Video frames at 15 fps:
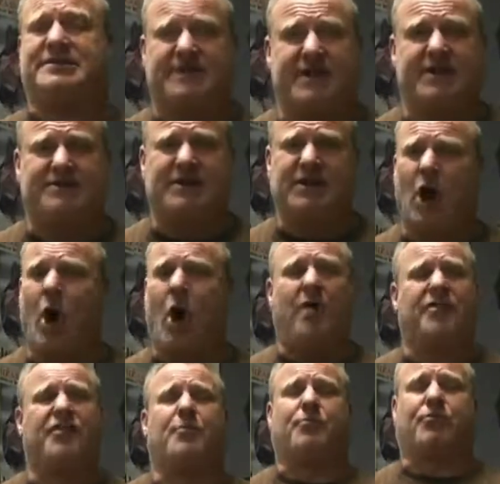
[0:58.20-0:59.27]
Season
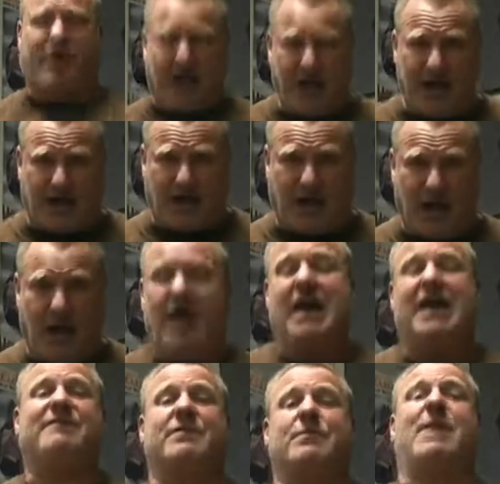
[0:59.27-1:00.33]
on the Brink,
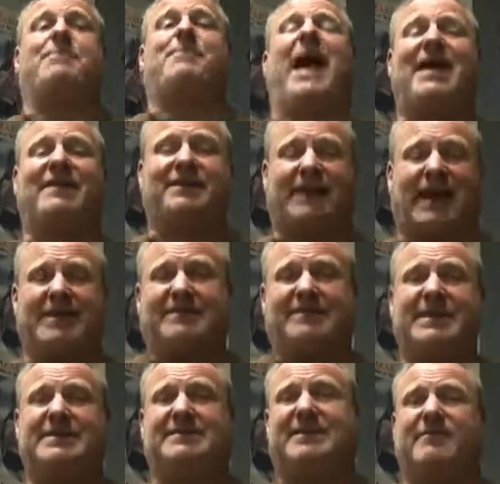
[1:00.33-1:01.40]
if he went back to nineteen